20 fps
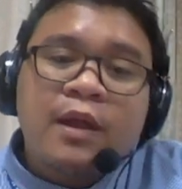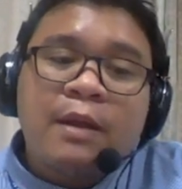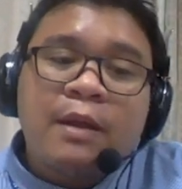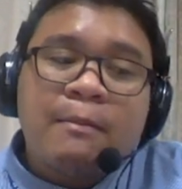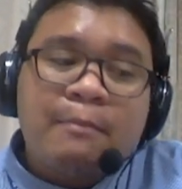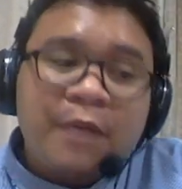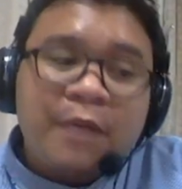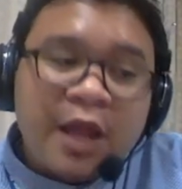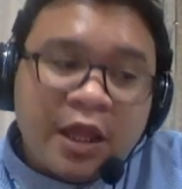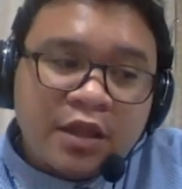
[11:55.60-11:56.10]

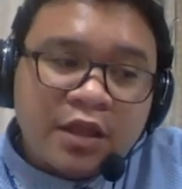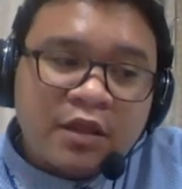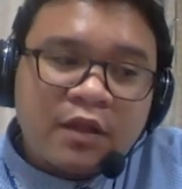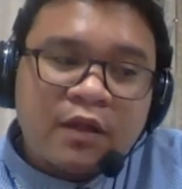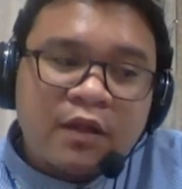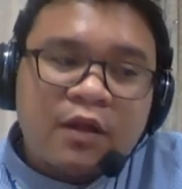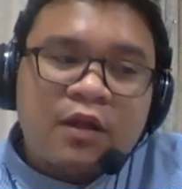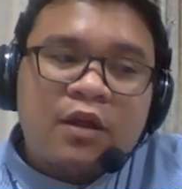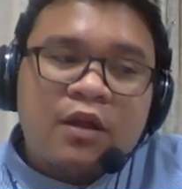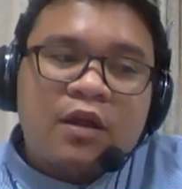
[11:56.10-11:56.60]
plate,
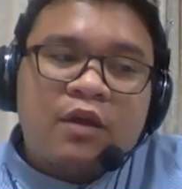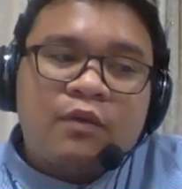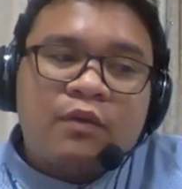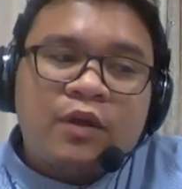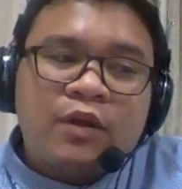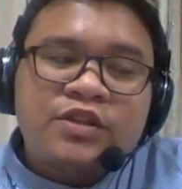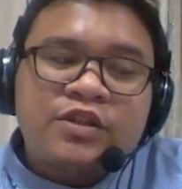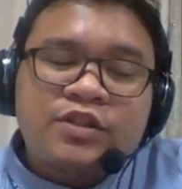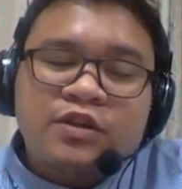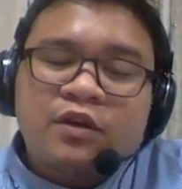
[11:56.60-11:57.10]

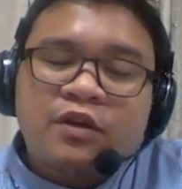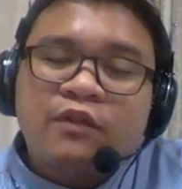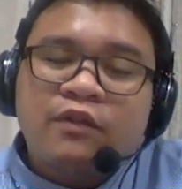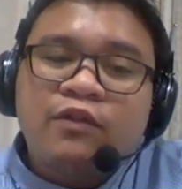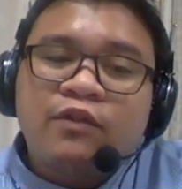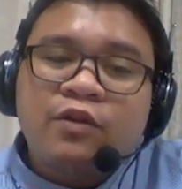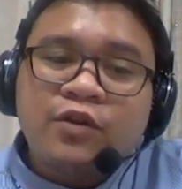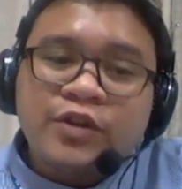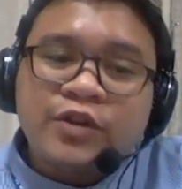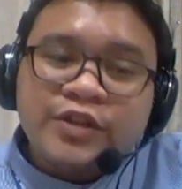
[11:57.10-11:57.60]
which
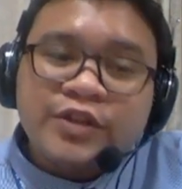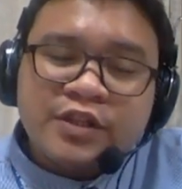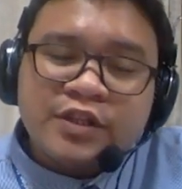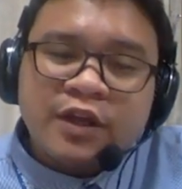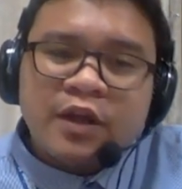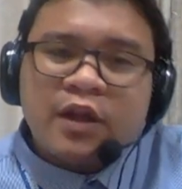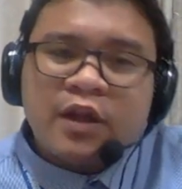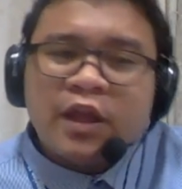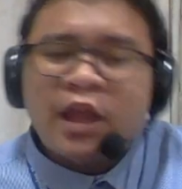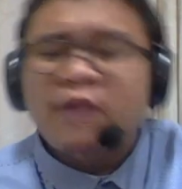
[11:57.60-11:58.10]
of course
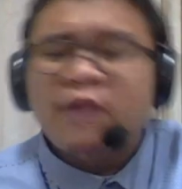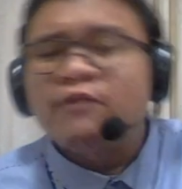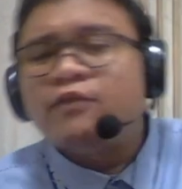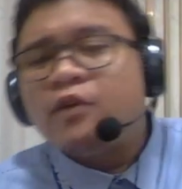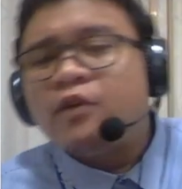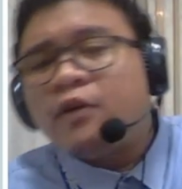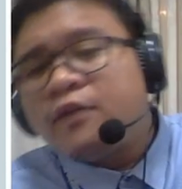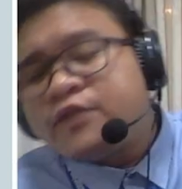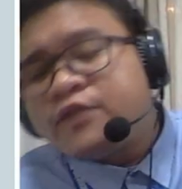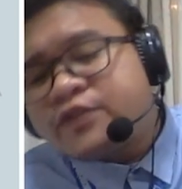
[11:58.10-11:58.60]

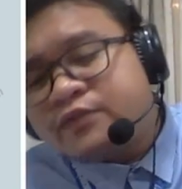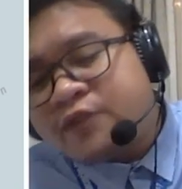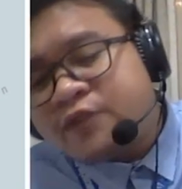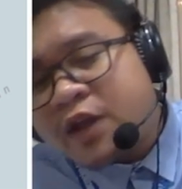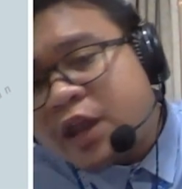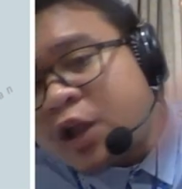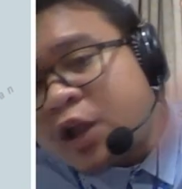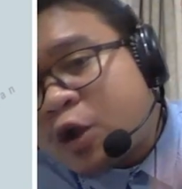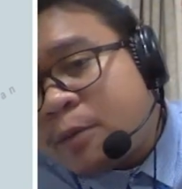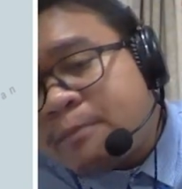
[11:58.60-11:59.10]
involves
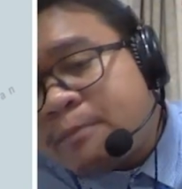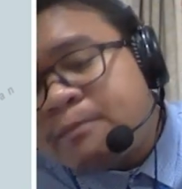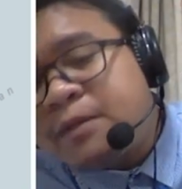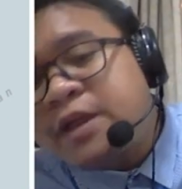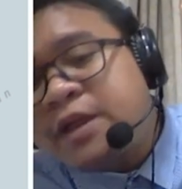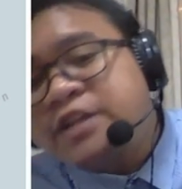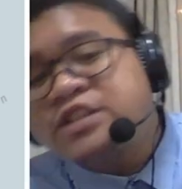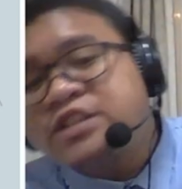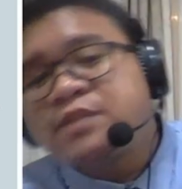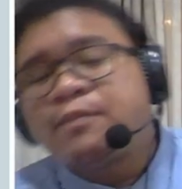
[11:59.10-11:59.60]
very
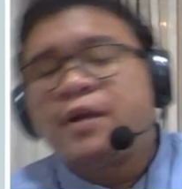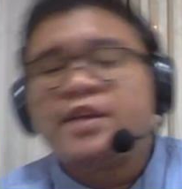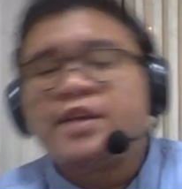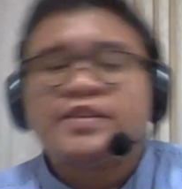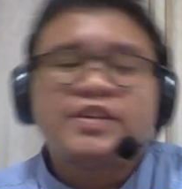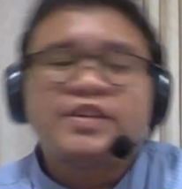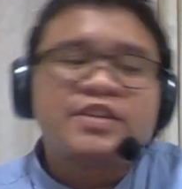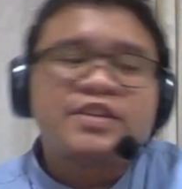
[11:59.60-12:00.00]
complex process